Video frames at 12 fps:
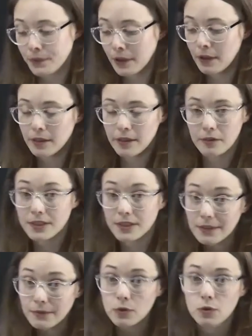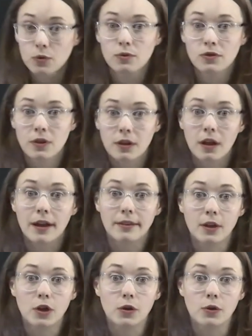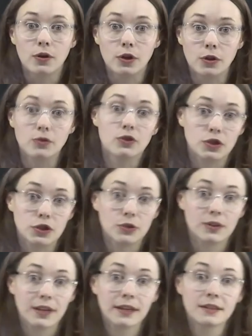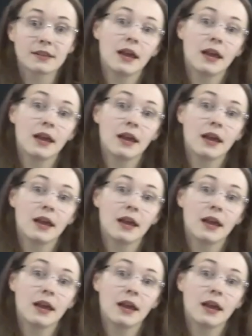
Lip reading: There are several tools online that you can use to do this,